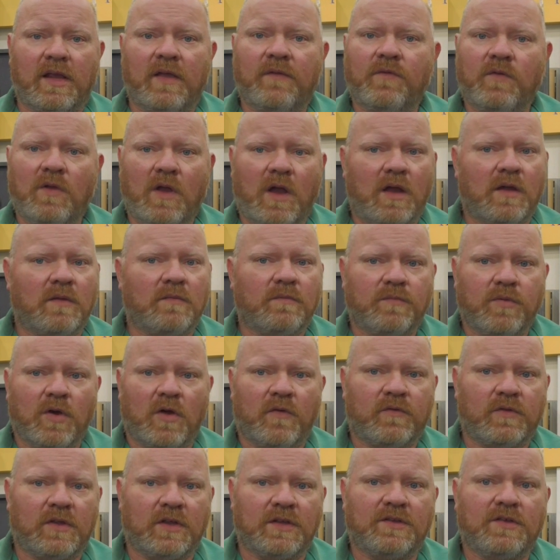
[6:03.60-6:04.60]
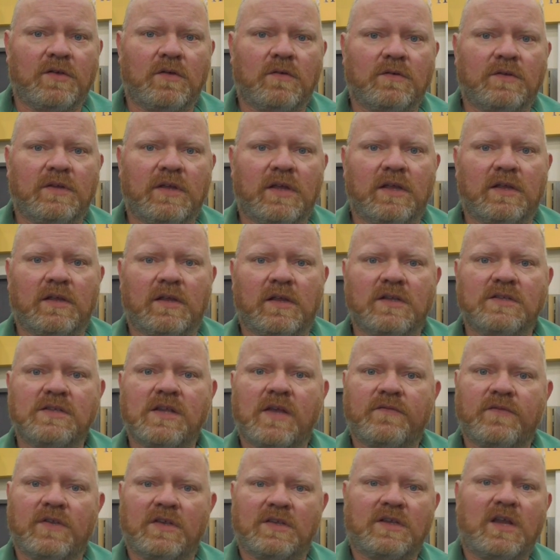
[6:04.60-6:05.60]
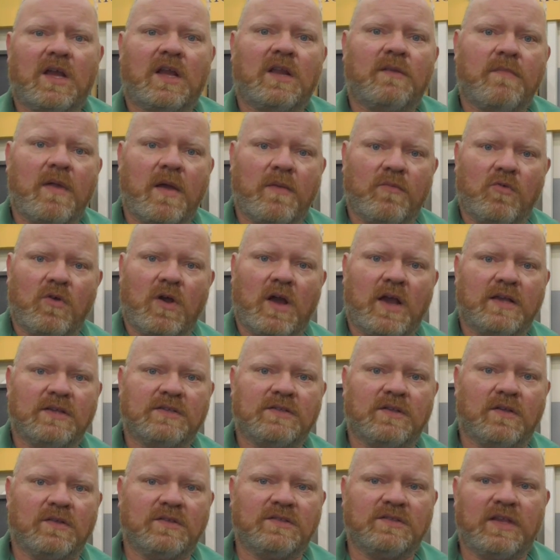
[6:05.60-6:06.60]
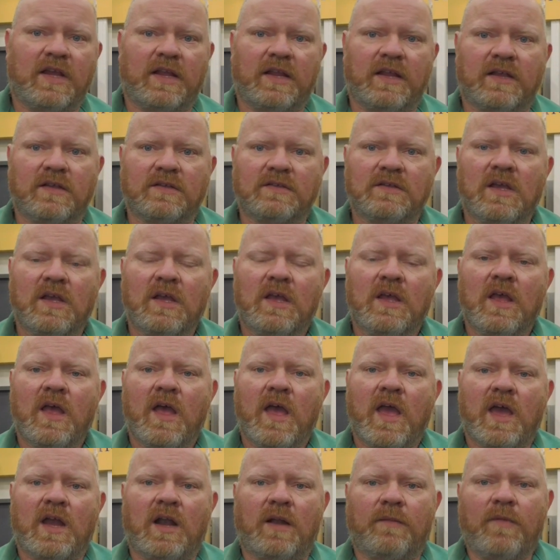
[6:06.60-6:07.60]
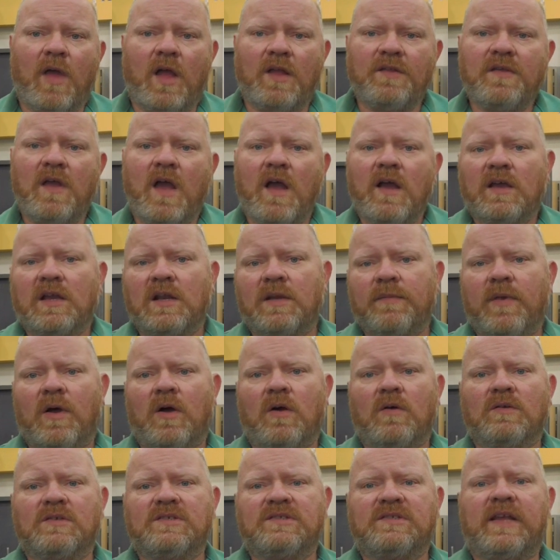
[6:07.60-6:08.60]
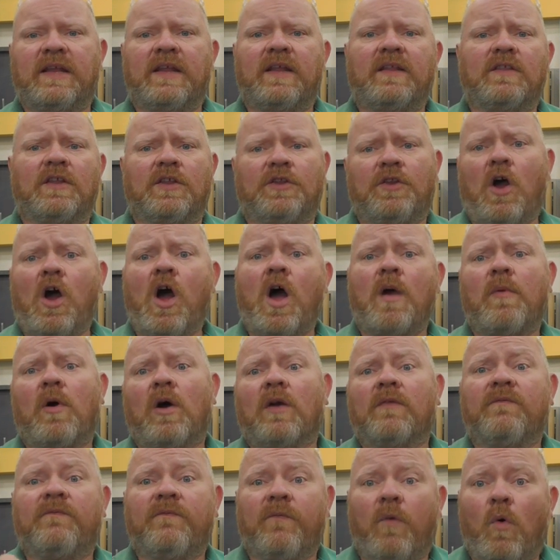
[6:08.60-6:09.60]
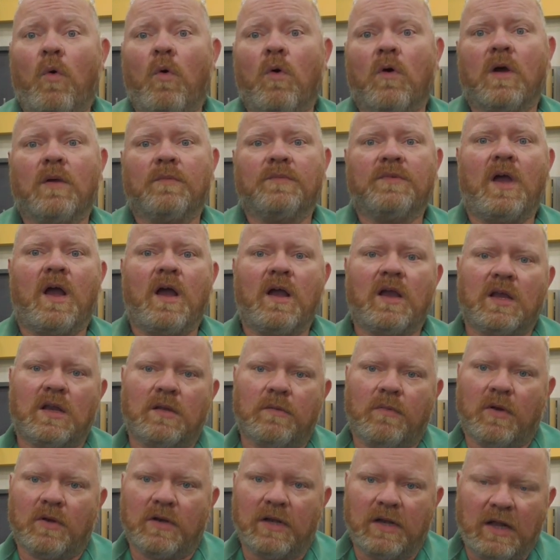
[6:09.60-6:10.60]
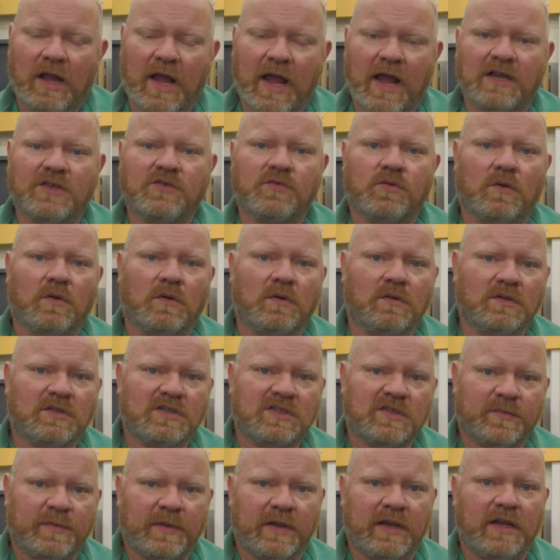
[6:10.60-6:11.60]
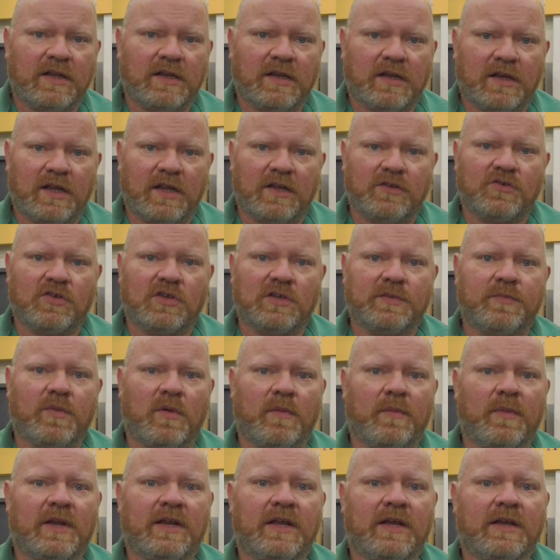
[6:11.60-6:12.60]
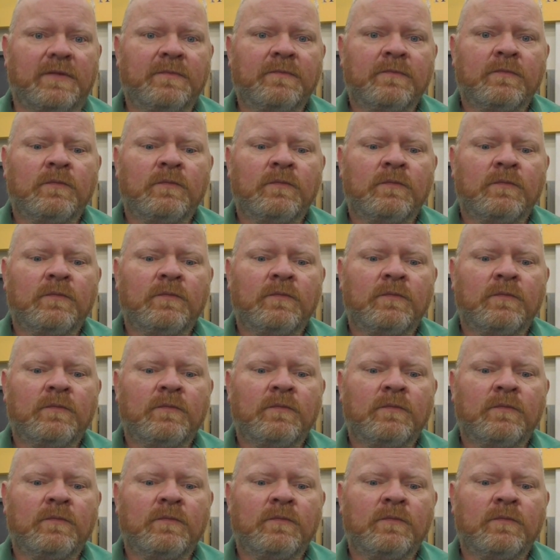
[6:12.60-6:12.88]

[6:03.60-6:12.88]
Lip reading: if not perfectly tuned in, because I've just kind of memorized those settings. And I'm not talking about setting the knob on 4. I'm talking about an actual speed in inches per minute.